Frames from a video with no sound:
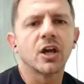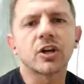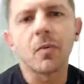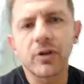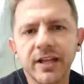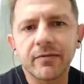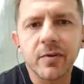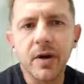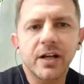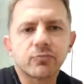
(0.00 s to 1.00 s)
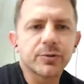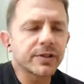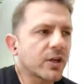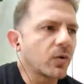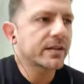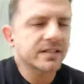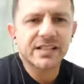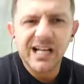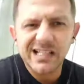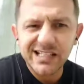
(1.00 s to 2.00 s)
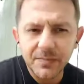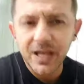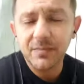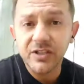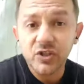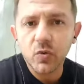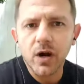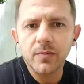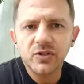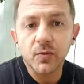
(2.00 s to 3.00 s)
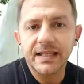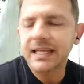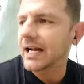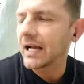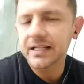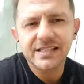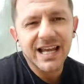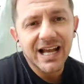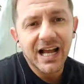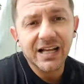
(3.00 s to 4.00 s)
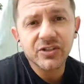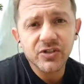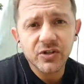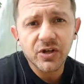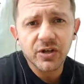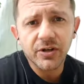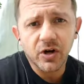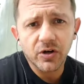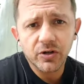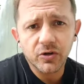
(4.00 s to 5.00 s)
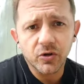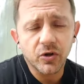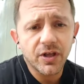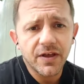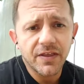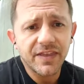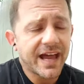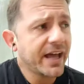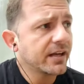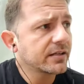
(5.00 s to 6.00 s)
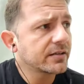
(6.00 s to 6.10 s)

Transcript: Good morning, everybody. Really quick, this concept hit me square between the eyes. I just saw an article that